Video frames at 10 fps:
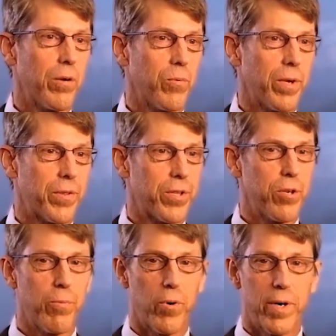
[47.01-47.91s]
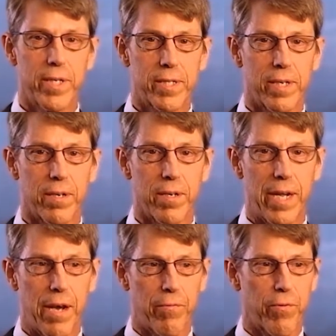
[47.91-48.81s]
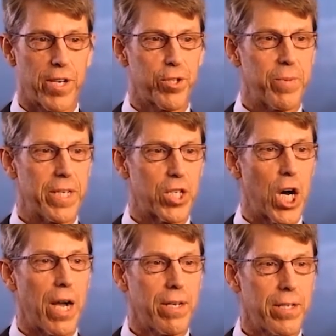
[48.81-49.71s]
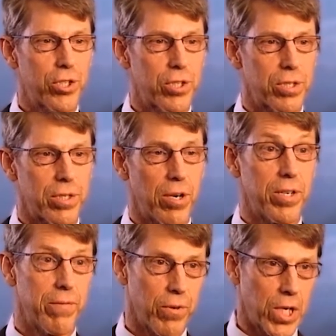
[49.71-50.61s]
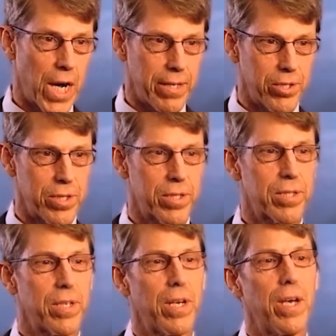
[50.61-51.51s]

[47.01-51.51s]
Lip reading: with 2 boys that are now freshmen in college. They're in different colleges.